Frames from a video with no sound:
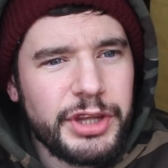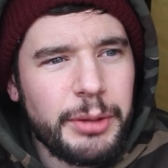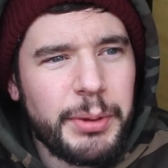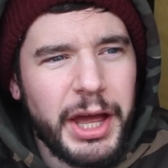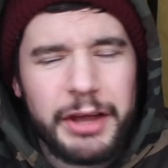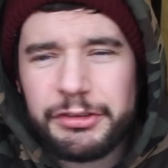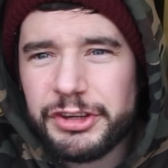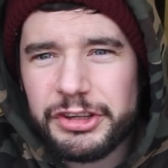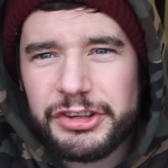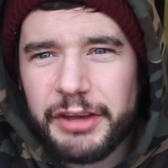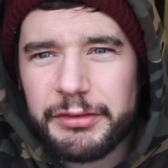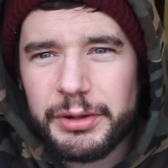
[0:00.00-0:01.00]
about 6:30,
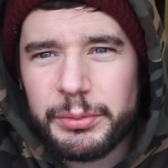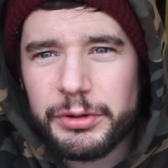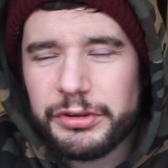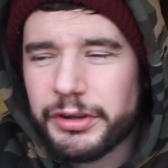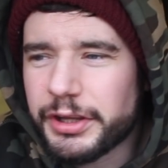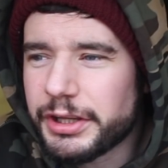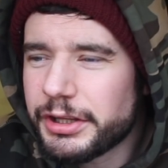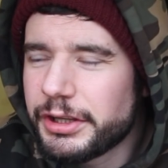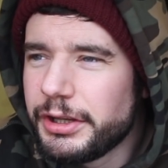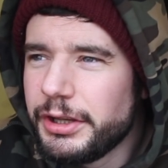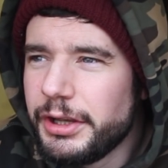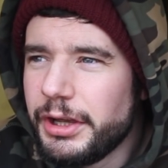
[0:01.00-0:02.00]
7 it was, I think.
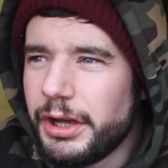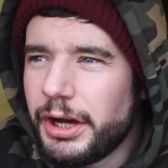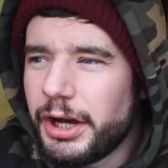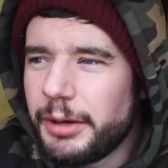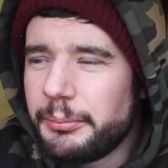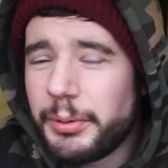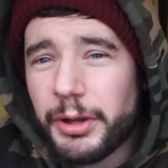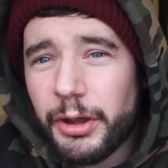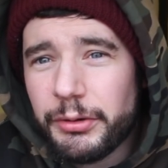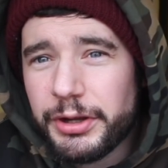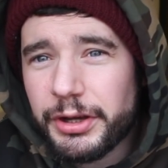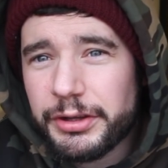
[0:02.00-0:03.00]
But
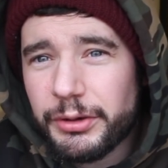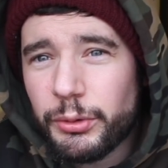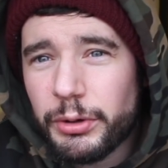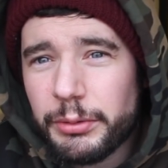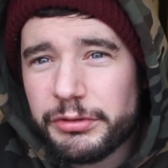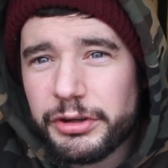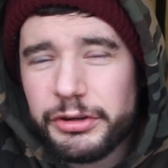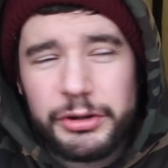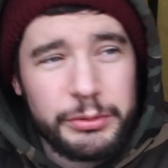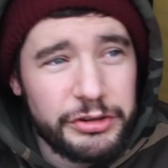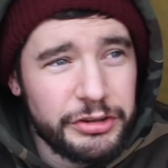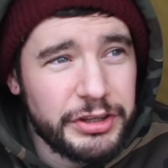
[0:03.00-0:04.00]
all I was going to do
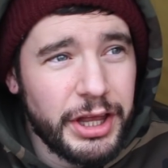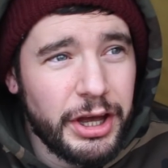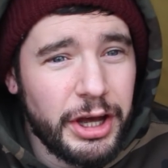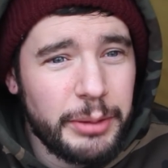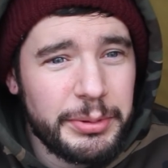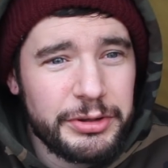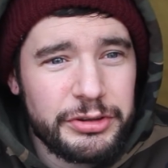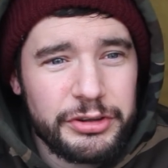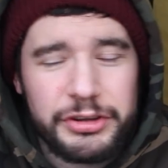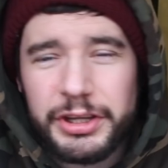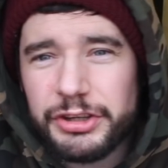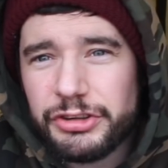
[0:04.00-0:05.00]
was just get up and
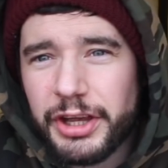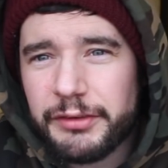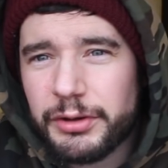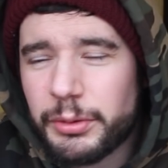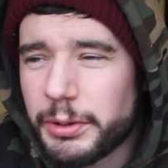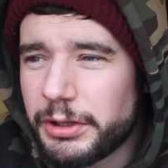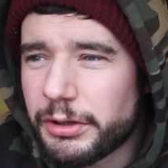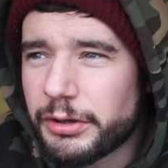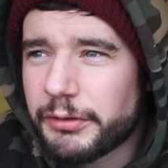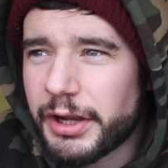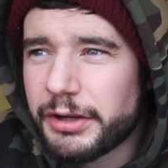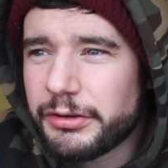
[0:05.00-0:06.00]
just literally have a quick look
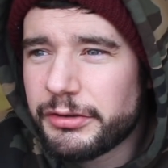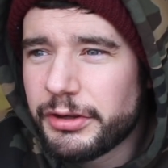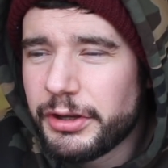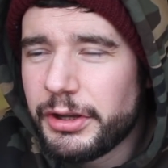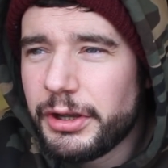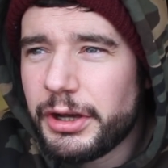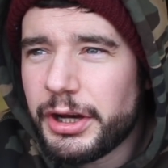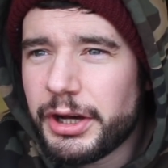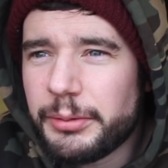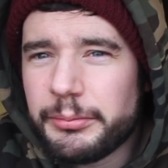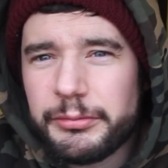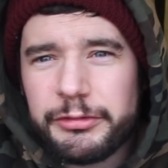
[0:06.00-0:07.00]
around
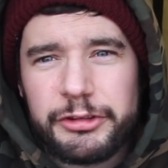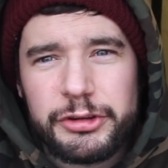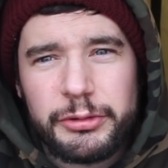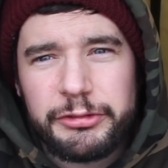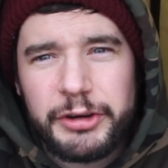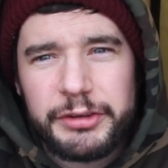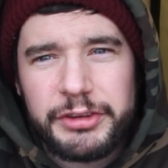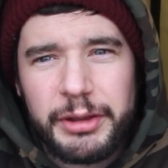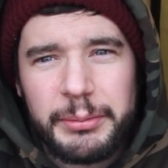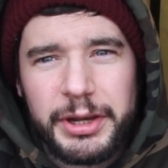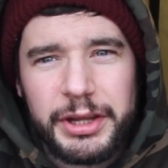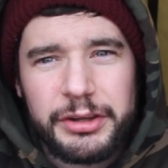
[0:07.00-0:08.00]
for sort of
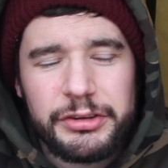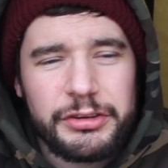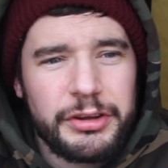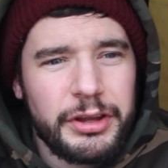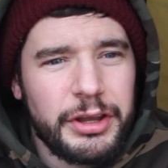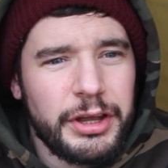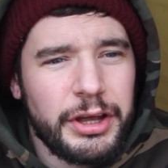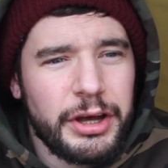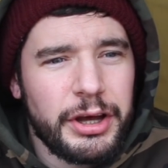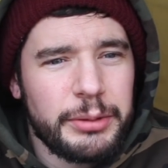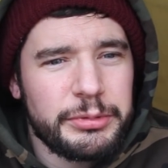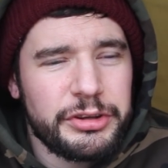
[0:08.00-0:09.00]
5-10 minutes,
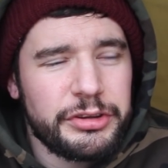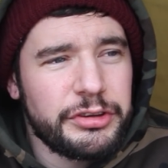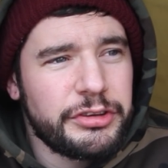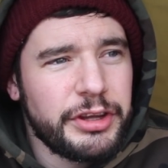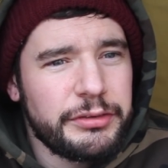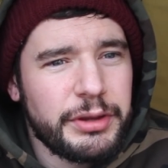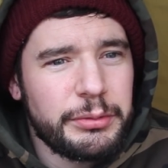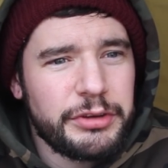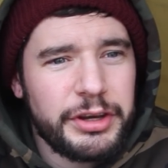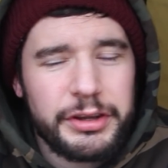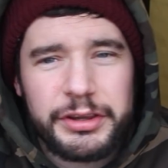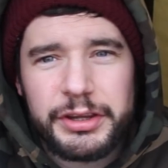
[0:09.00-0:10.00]
just to see if there was
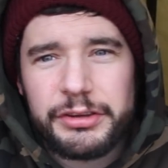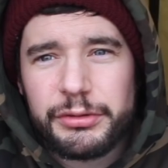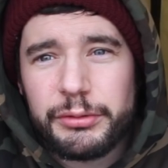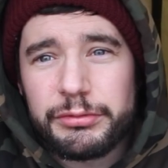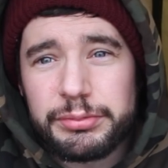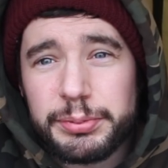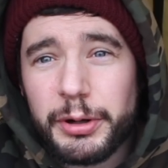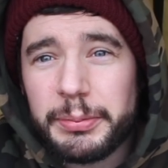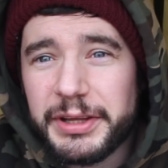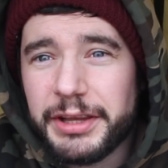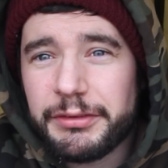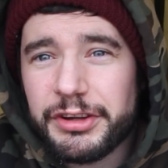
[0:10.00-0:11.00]
anything sort of
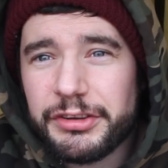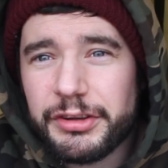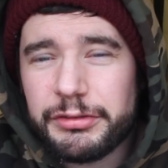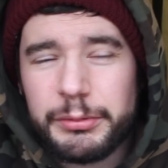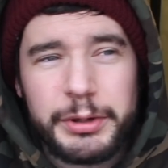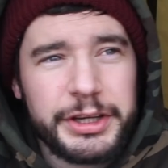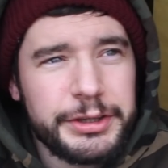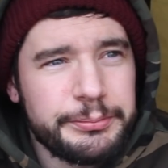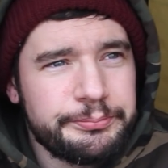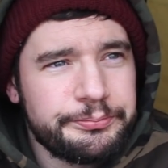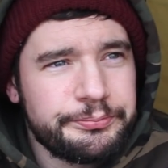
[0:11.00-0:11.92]
properly giving itself away.